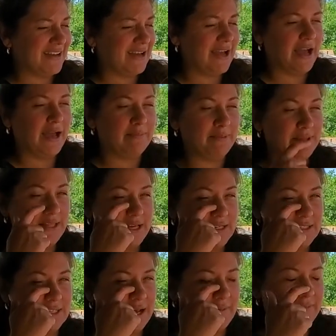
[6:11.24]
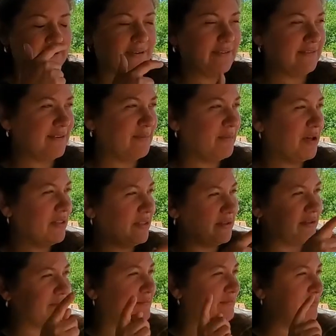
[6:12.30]
and plugged up from all
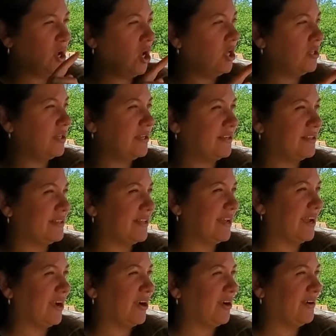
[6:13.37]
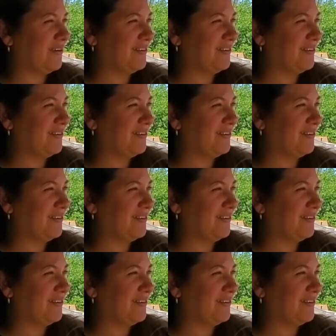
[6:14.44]
the pollen in the air.